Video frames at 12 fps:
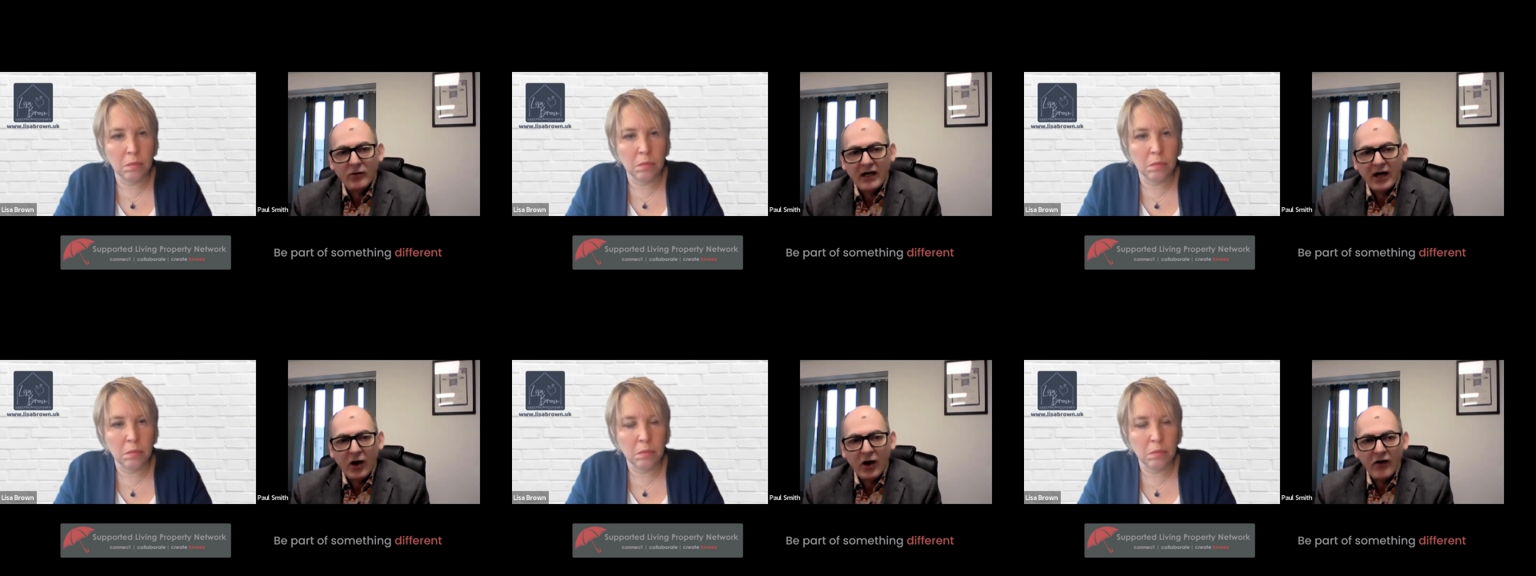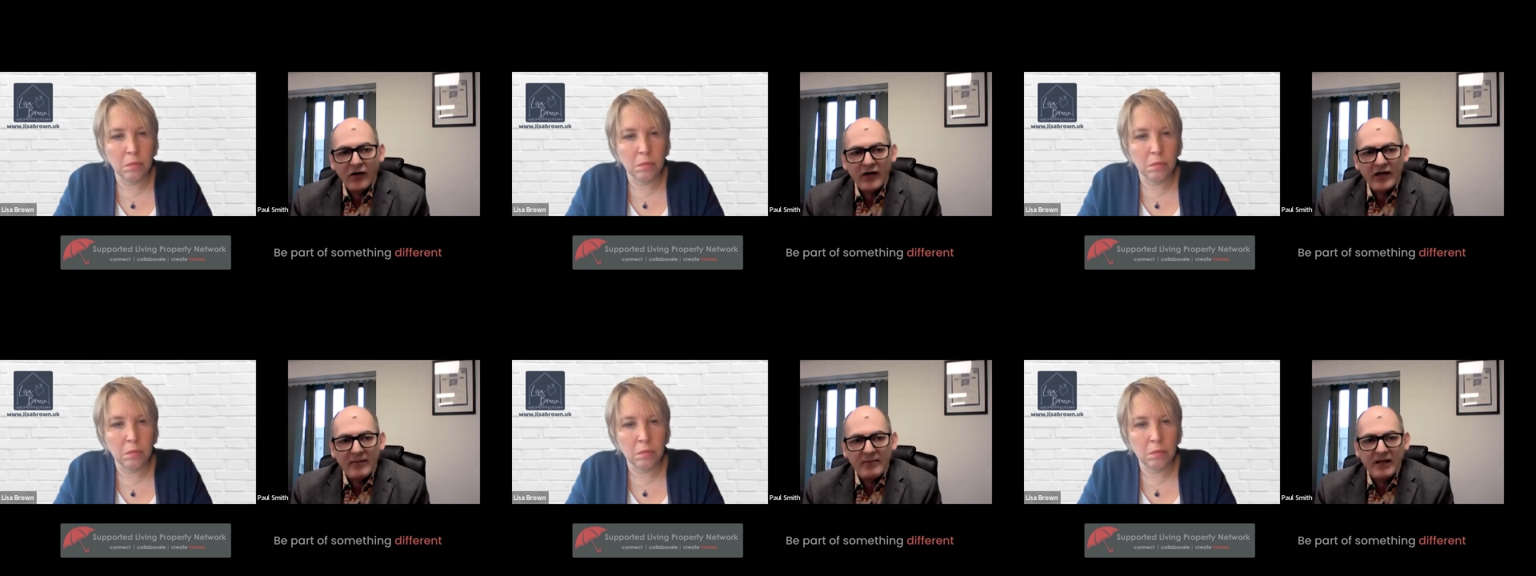Speaker 1: we are
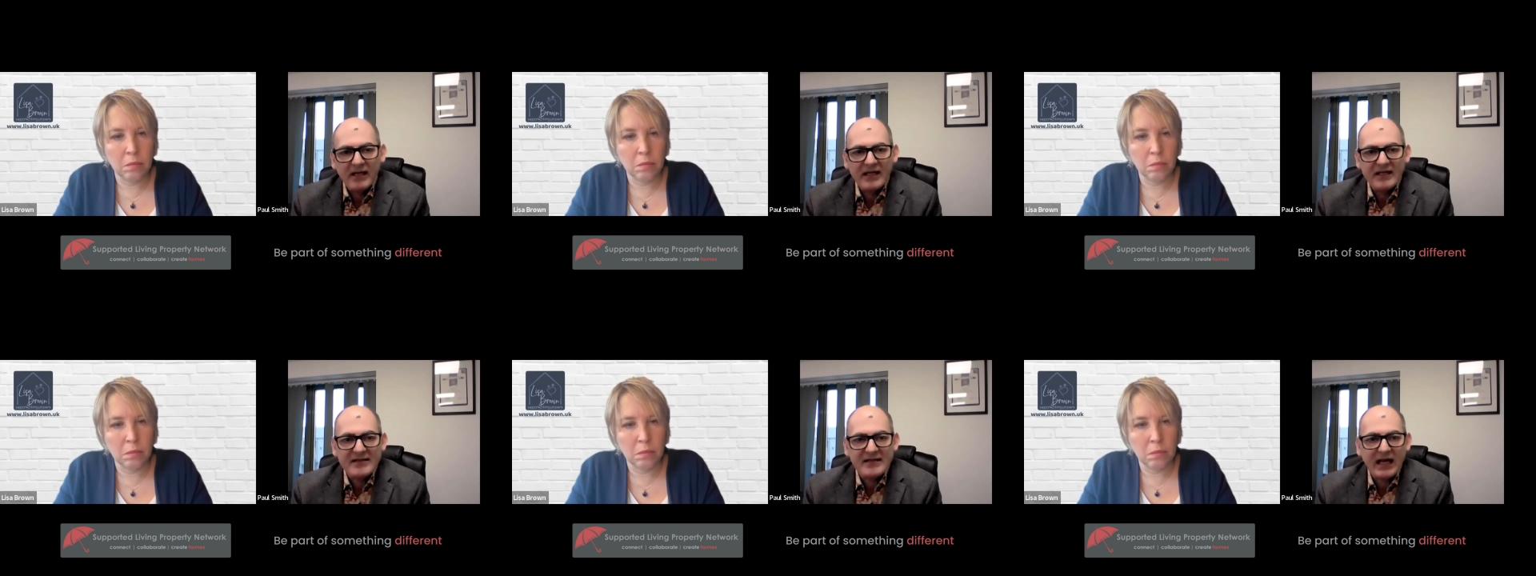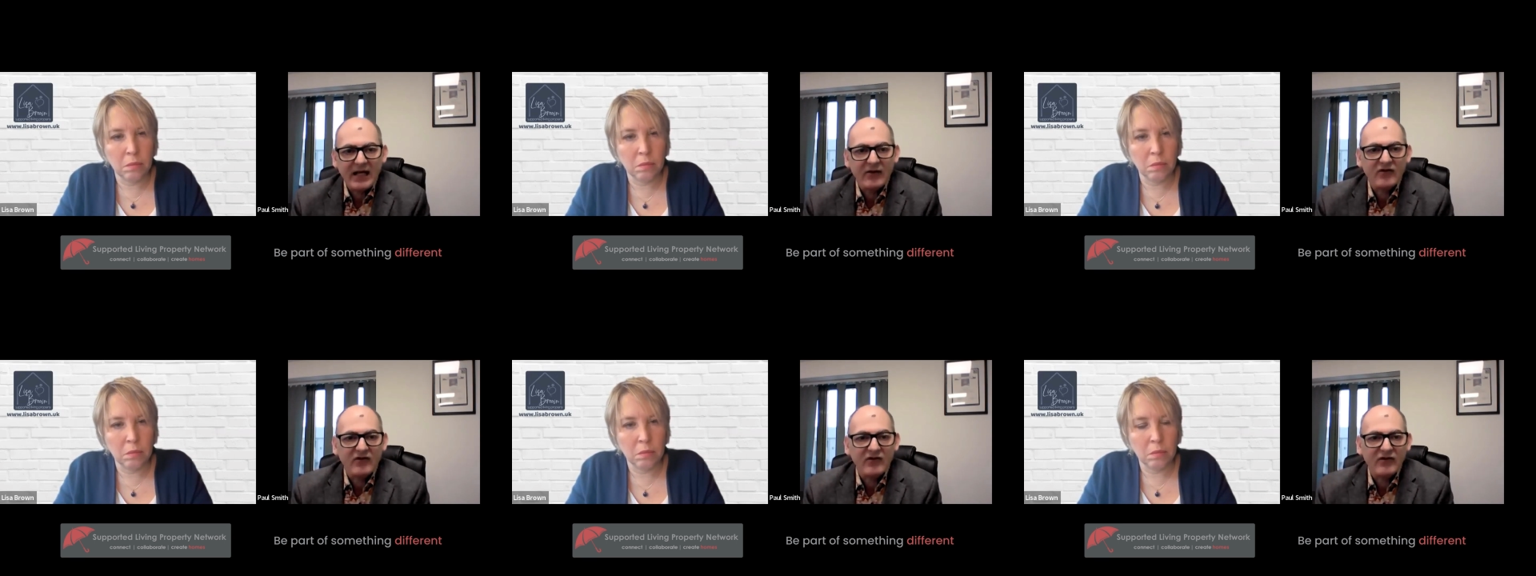the biggest
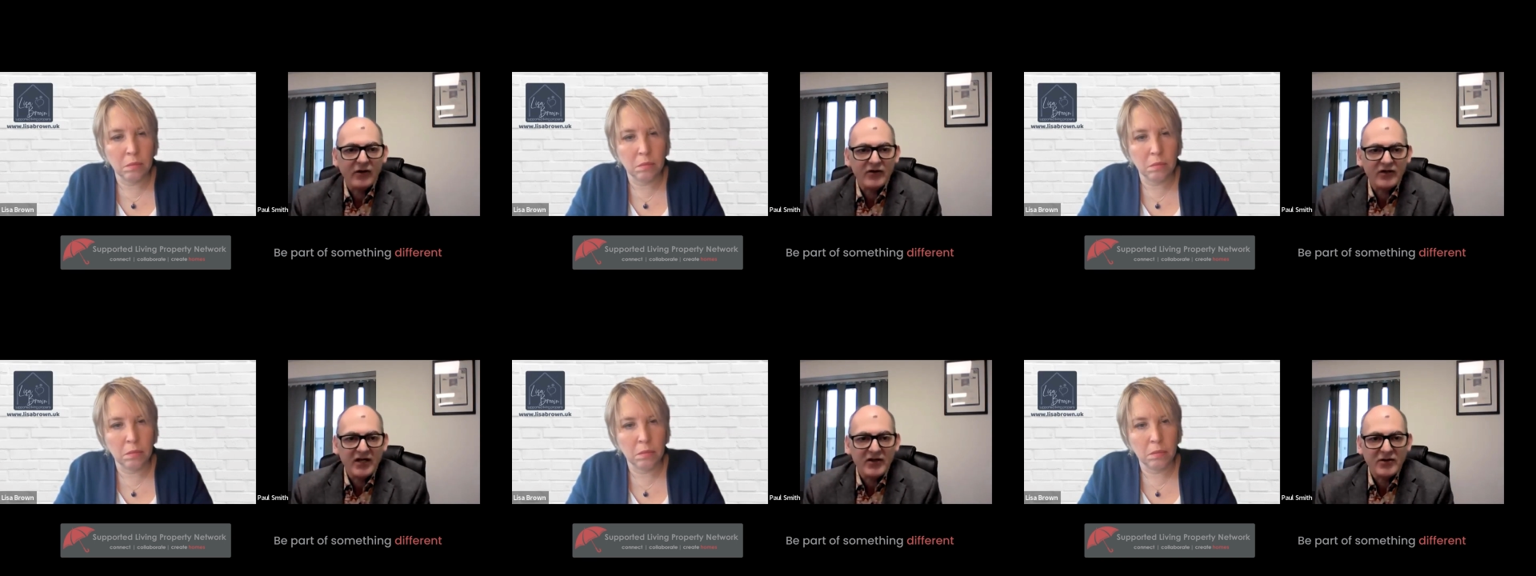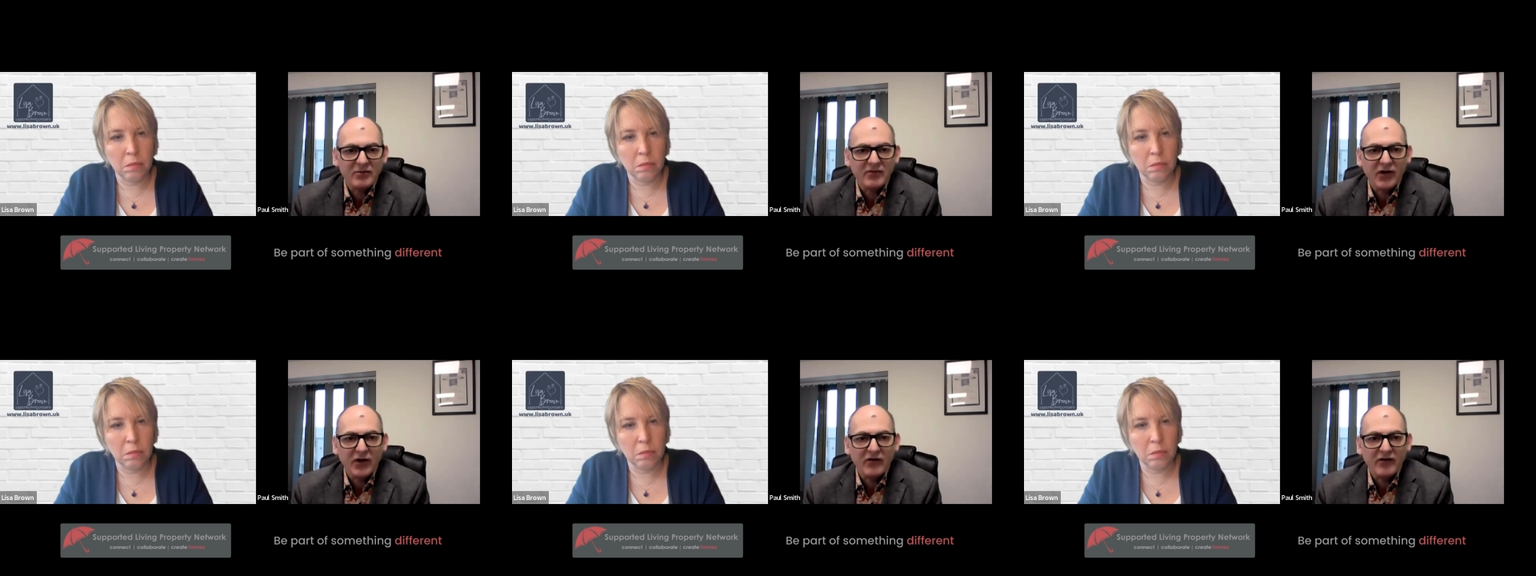housing association
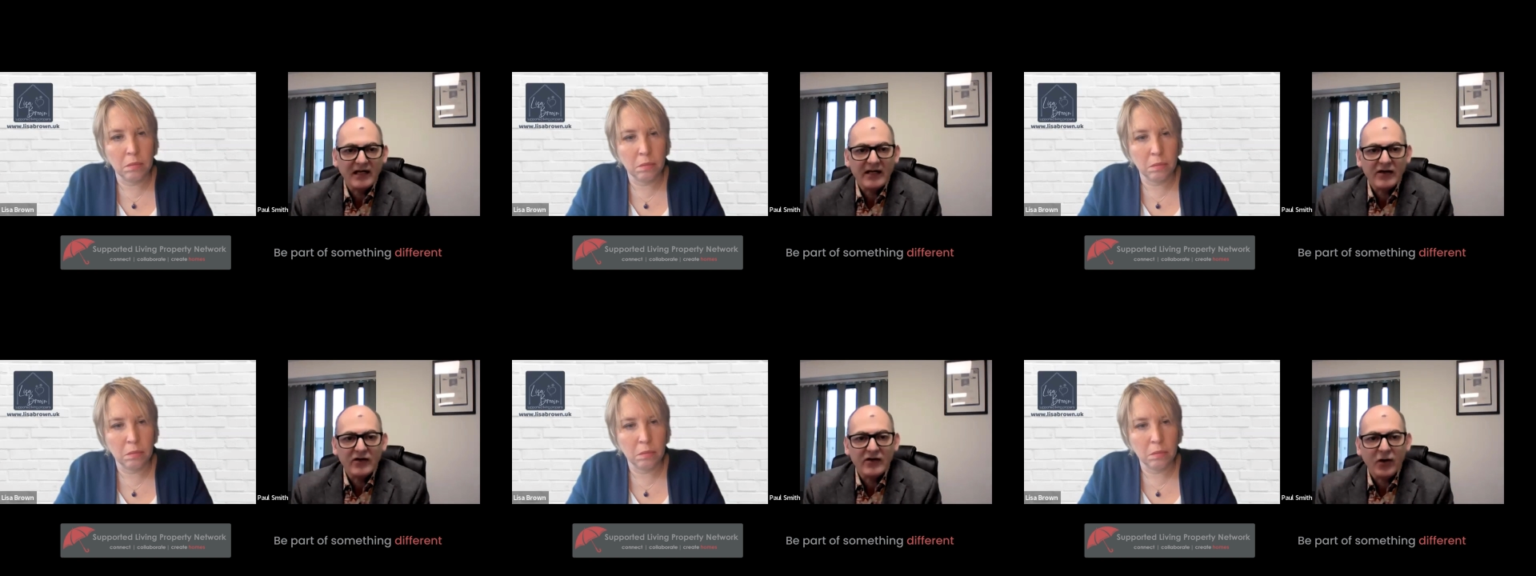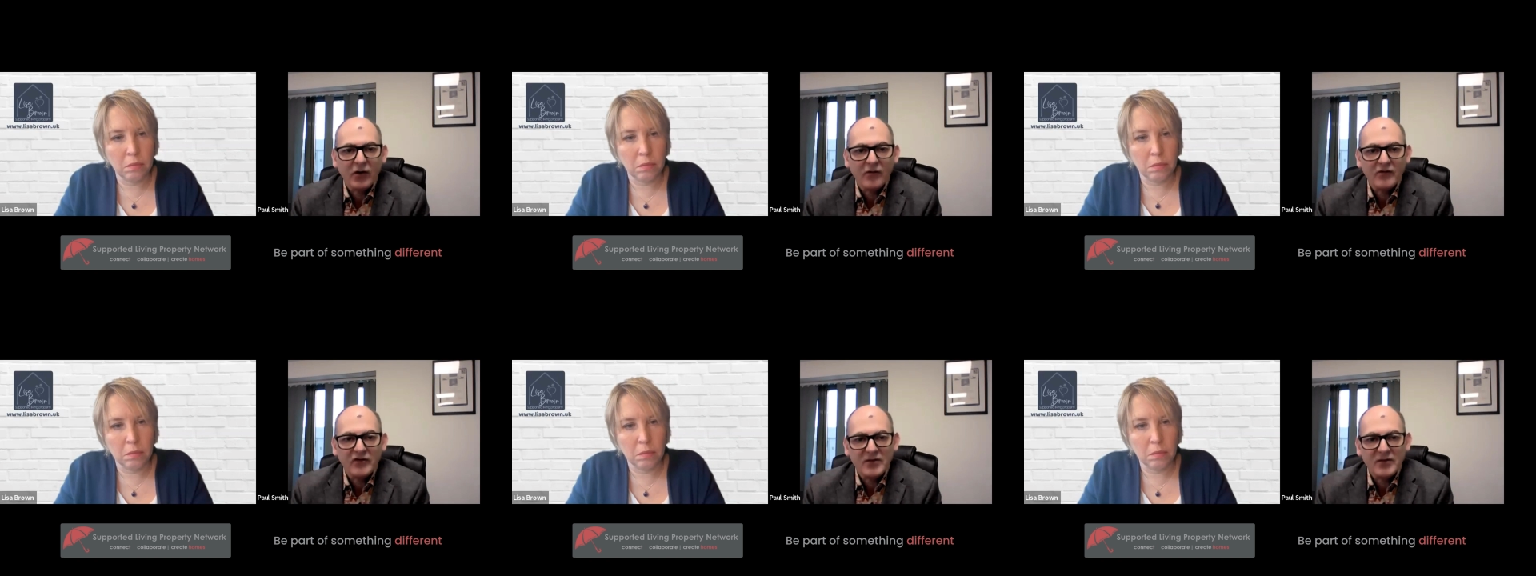provider in England of